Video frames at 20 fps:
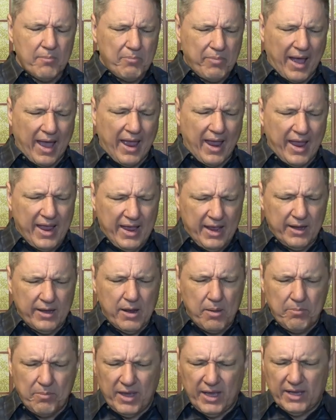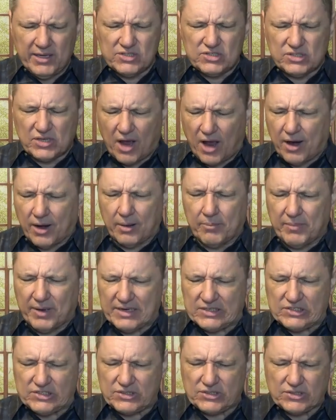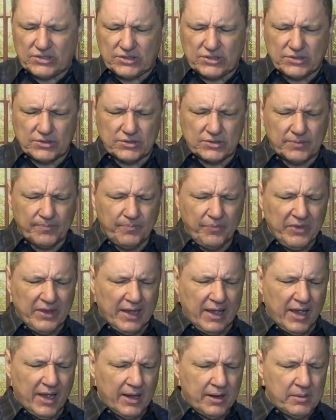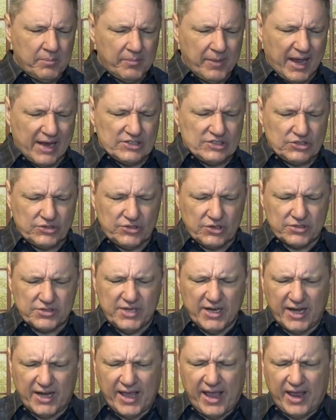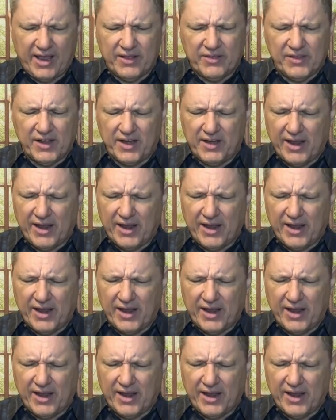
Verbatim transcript: by any means harm us. Master, today in the